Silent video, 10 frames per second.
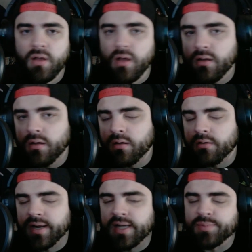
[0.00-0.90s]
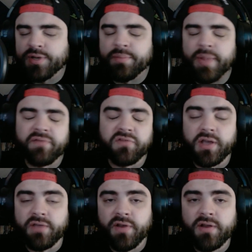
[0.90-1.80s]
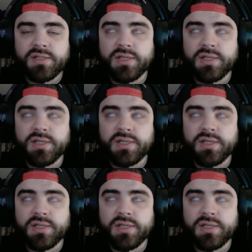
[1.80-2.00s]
All right, guys, Brent here back for Geek Variants.